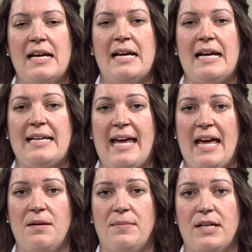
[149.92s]
It
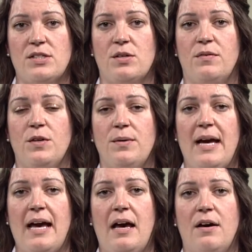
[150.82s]
can be. So if you
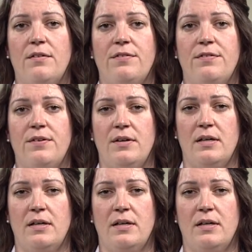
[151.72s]
have